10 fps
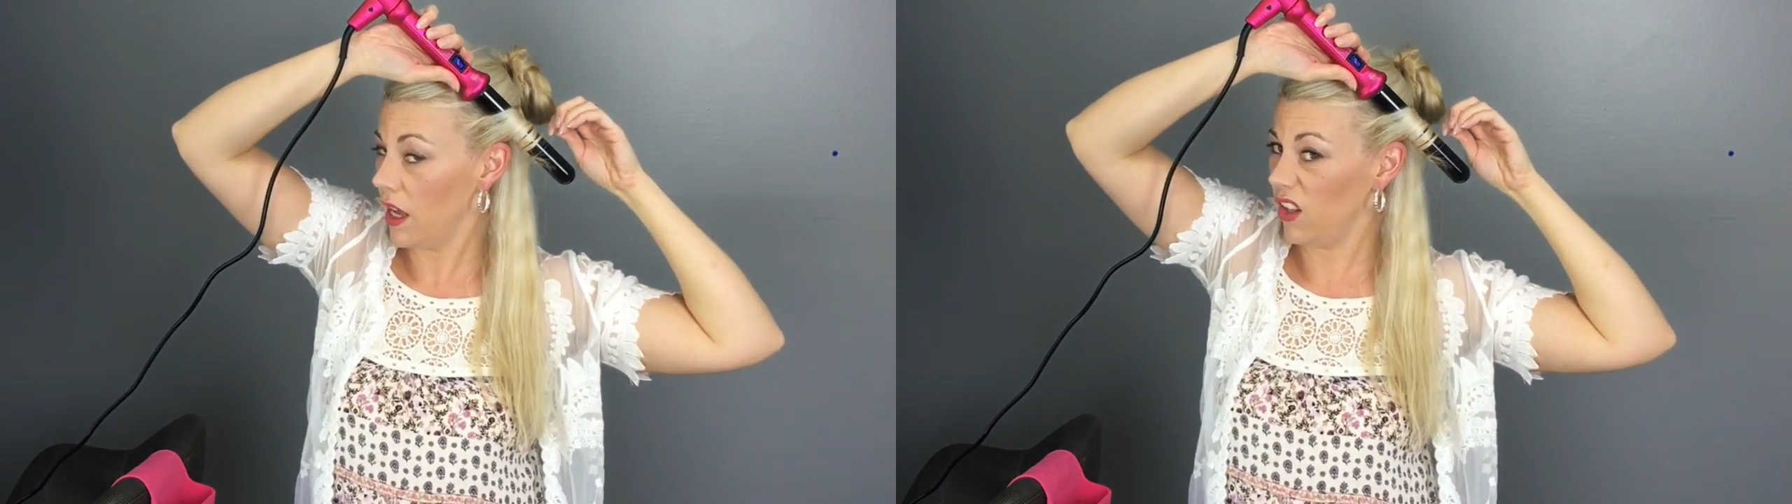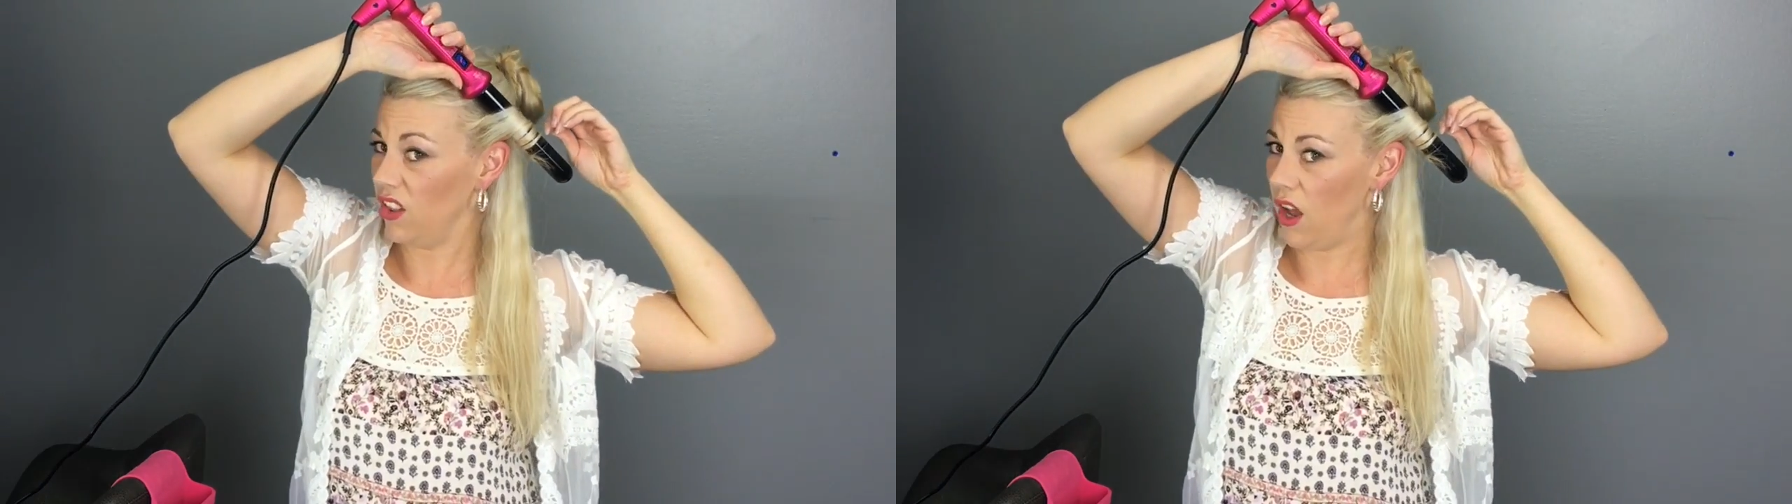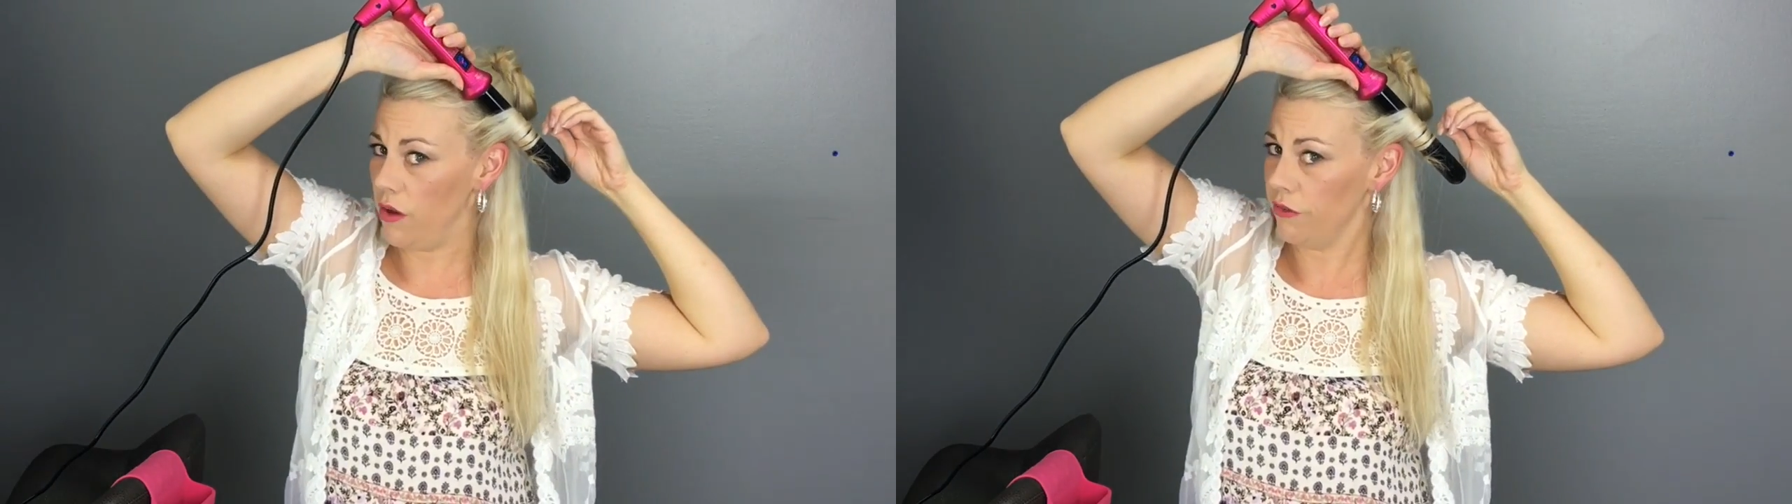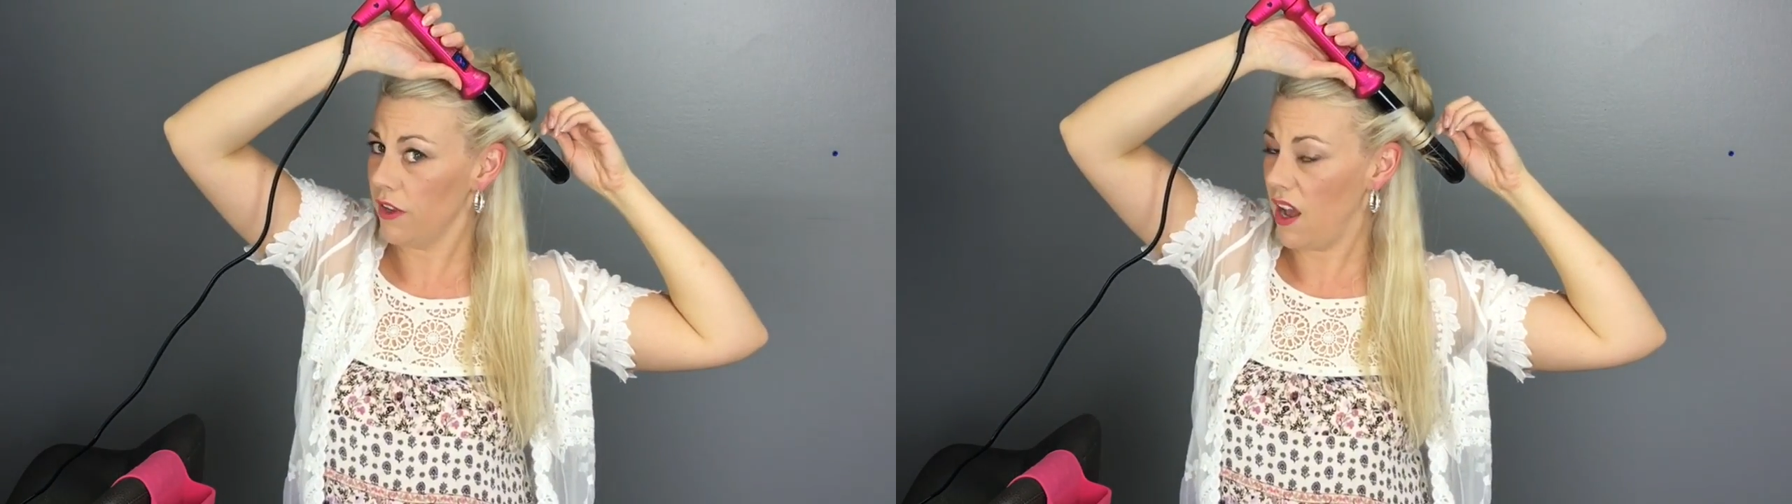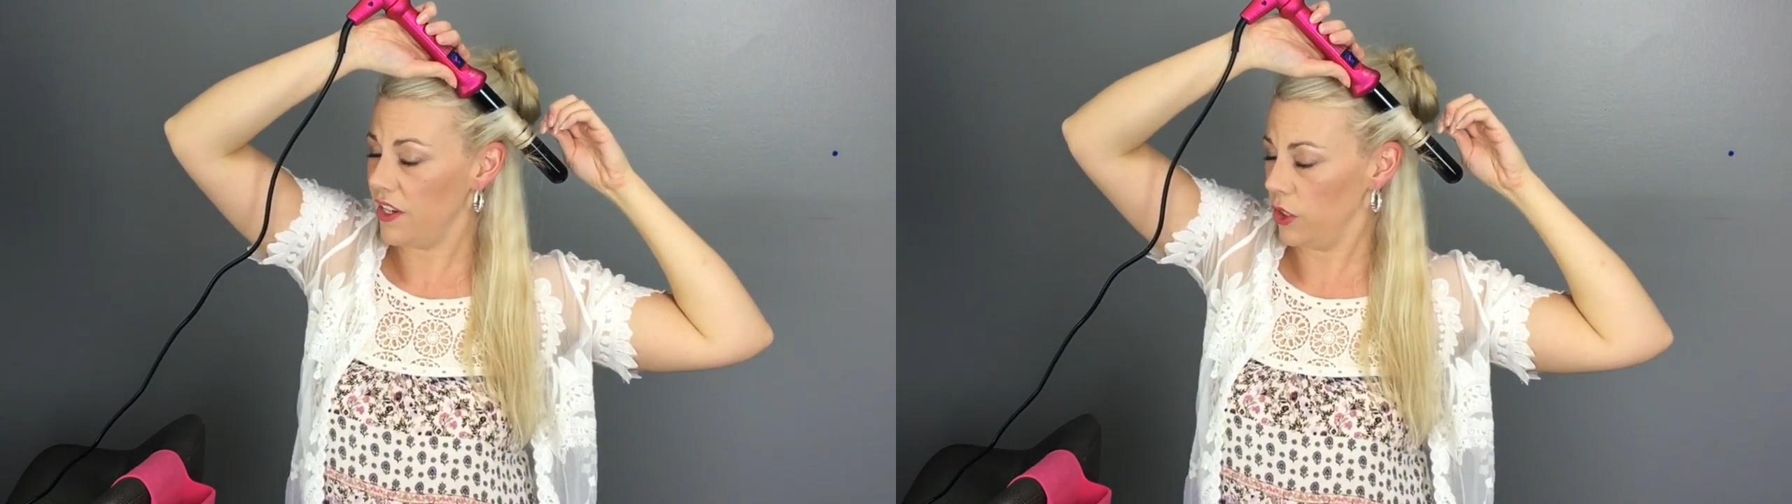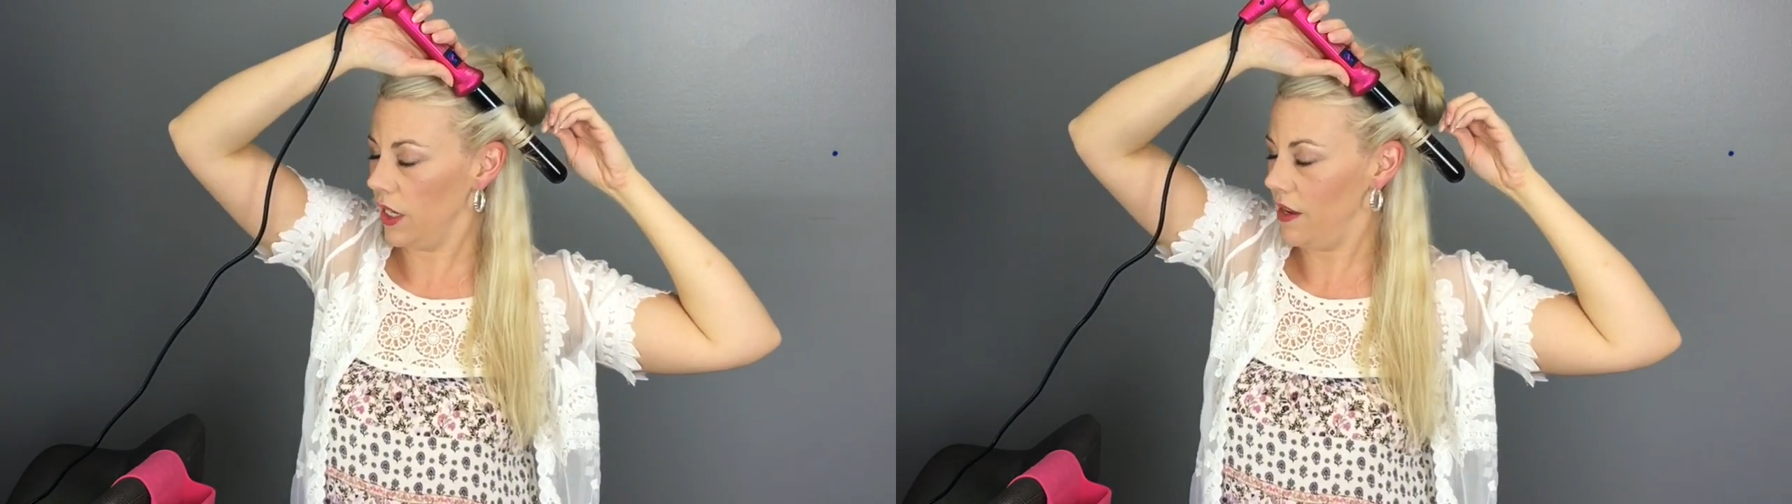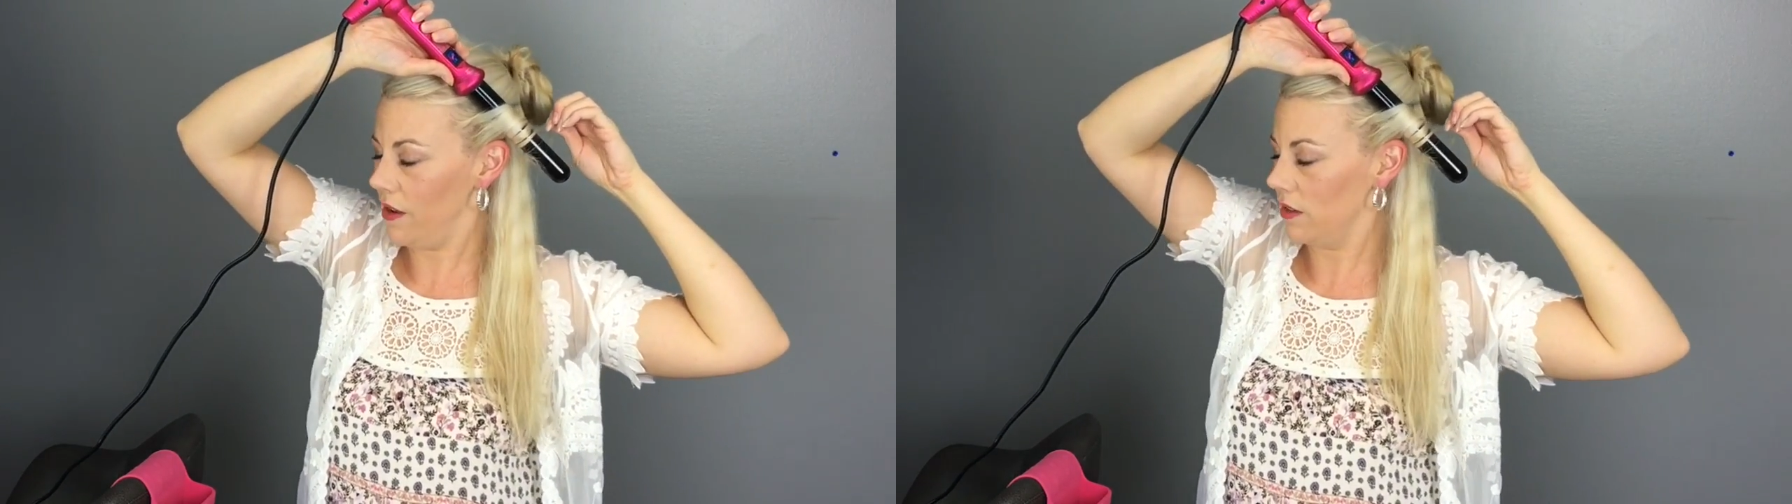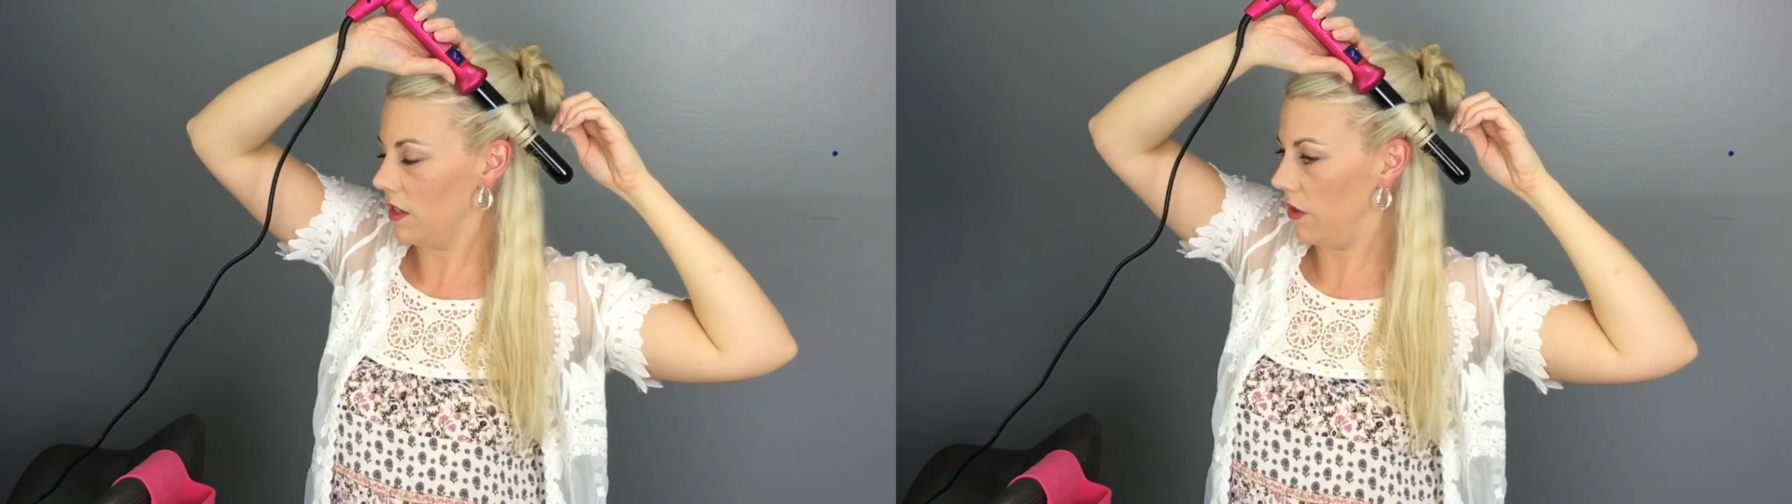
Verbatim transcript: a glove on your hand